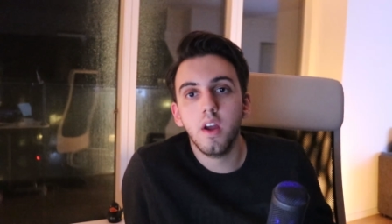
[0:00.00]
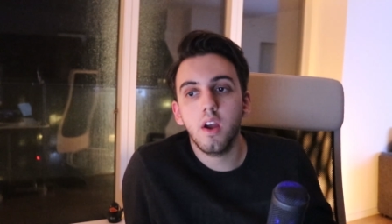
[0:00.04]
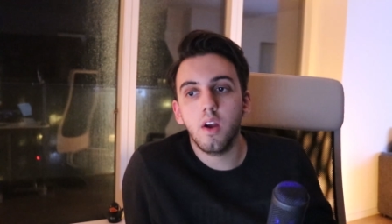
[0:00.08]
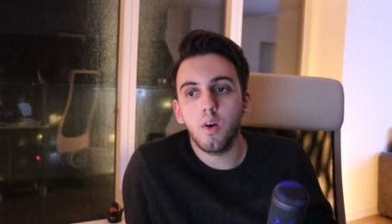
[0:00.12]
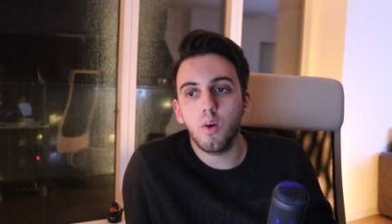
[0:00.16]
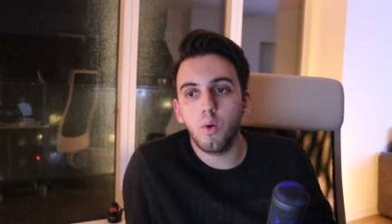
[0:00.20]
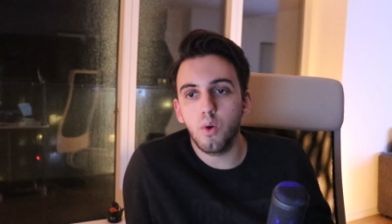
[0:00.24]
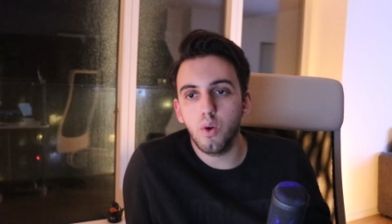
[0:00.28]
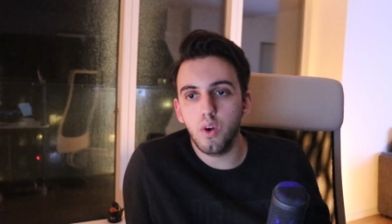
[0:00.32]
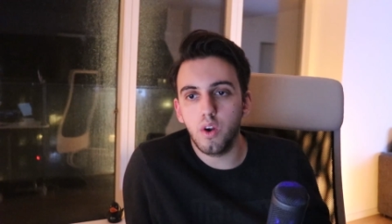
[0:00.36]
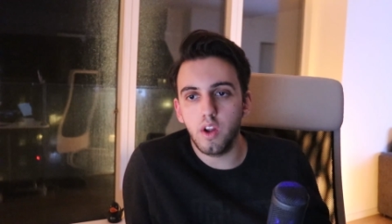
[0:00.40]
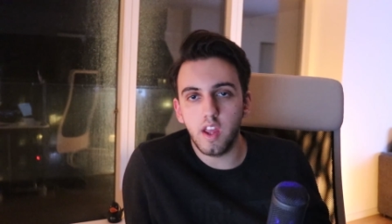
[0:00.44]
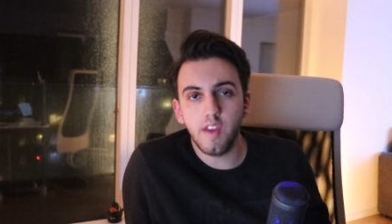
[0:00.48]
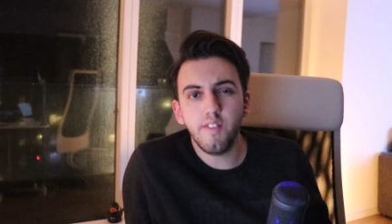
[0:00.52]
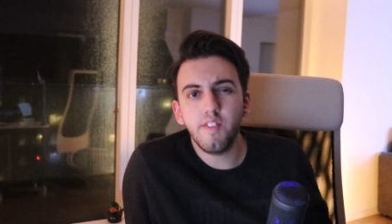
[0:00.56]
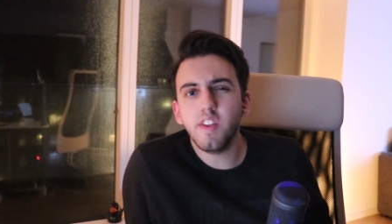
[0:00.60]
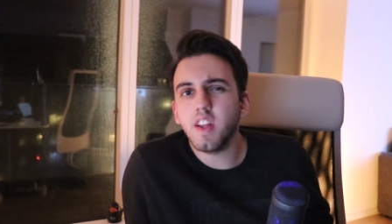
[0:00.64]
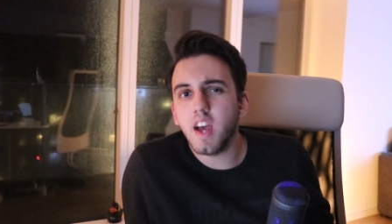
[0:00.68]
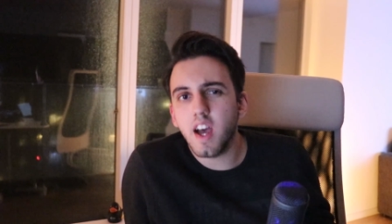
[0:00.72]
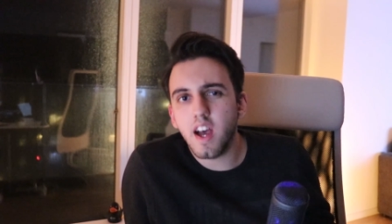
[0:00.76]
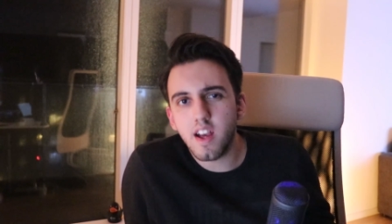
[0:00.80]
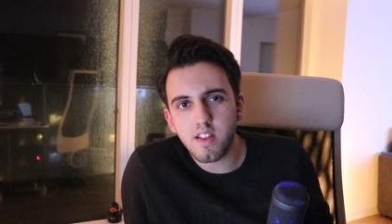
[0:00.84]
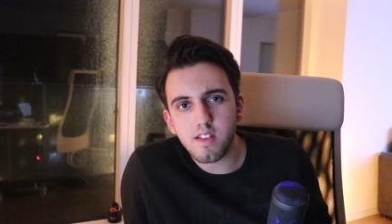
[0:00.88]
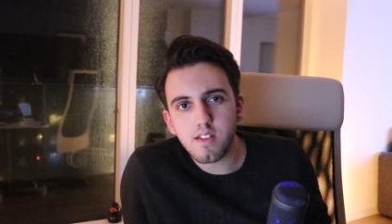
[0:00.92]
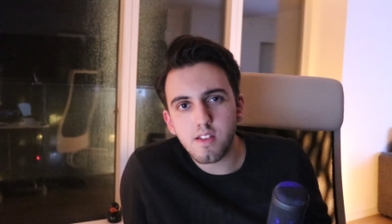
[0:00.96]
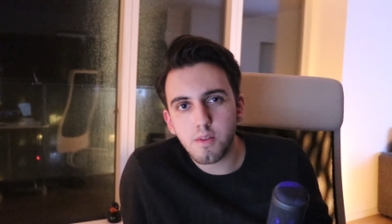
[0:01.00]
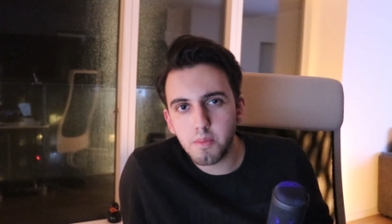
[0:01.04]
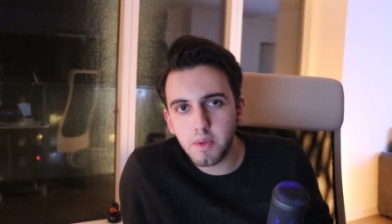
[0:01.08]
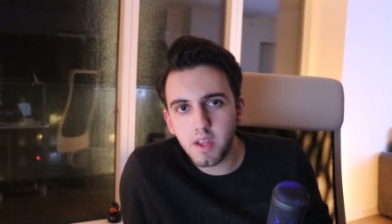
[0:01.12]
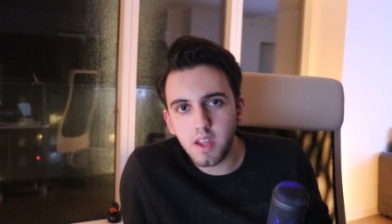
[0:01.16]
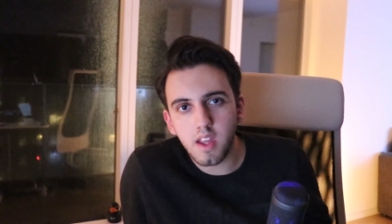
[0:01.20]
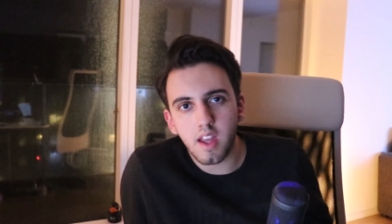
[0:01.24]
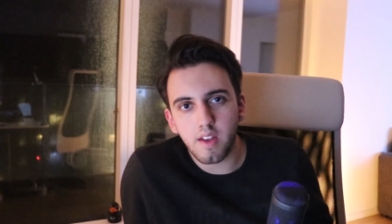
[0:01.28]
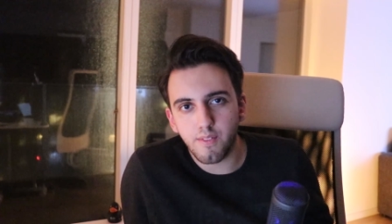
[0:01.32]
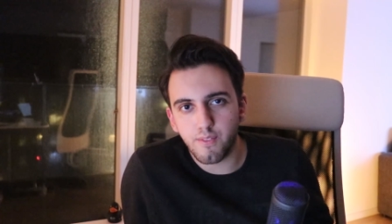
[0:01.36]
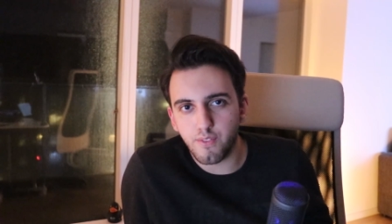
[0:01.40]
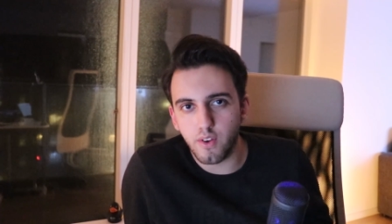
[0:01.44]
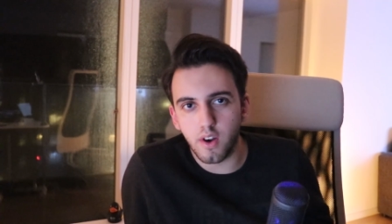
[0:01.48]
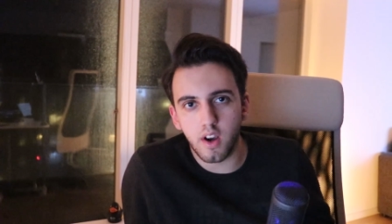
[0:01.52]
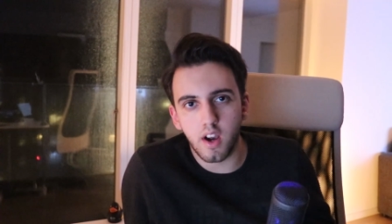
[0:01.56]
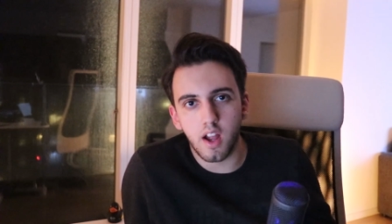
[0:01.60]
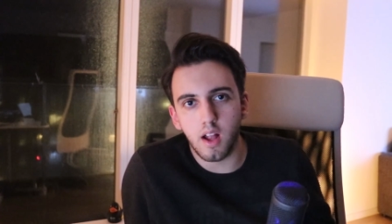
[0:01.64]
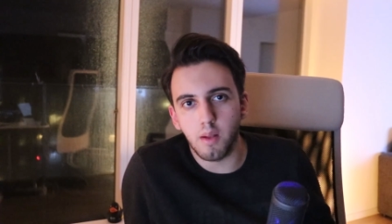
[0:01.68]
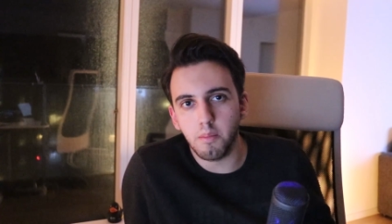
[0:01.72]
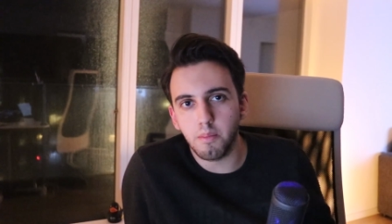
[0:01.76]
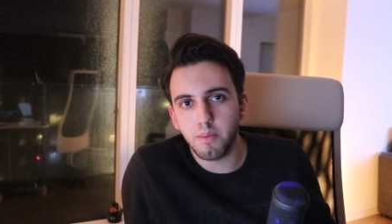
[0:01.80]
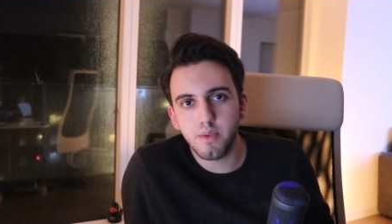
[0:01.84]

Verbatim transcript: or even ask me for help.